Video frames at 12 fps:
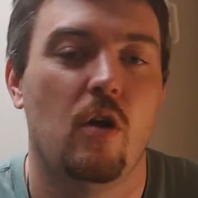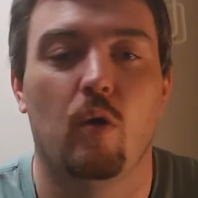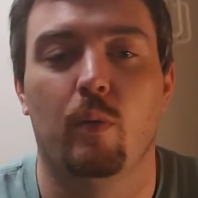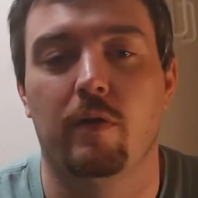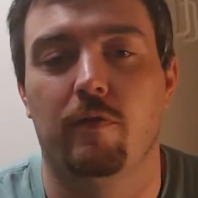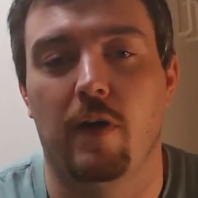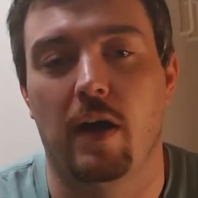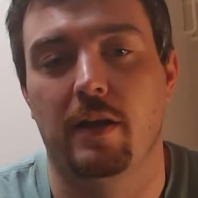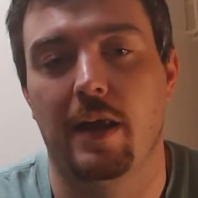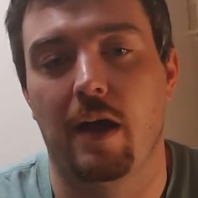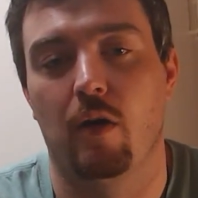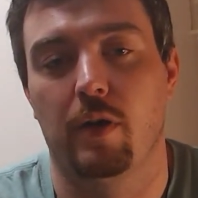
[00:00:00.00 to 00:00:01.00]
who we
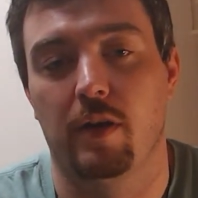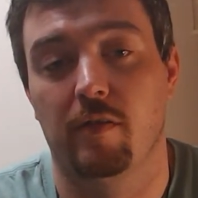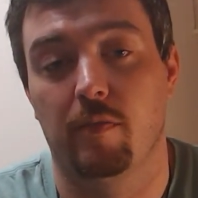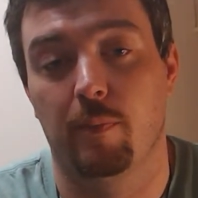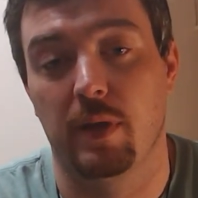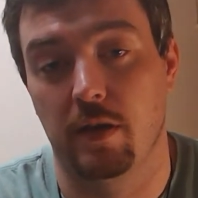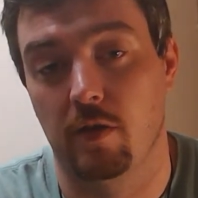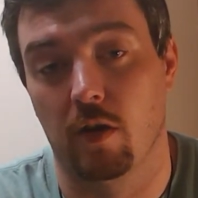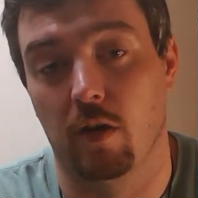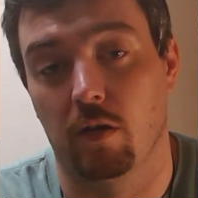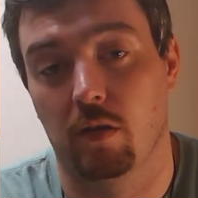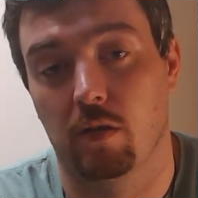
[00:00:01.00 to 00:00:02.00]
find out is
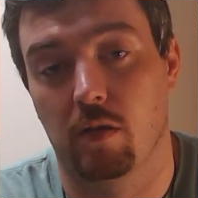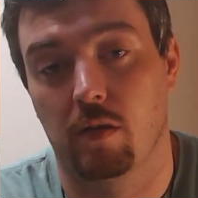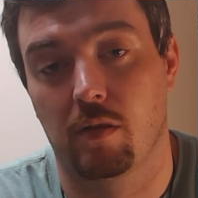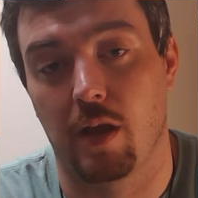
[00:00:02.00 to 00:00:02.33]
Peter.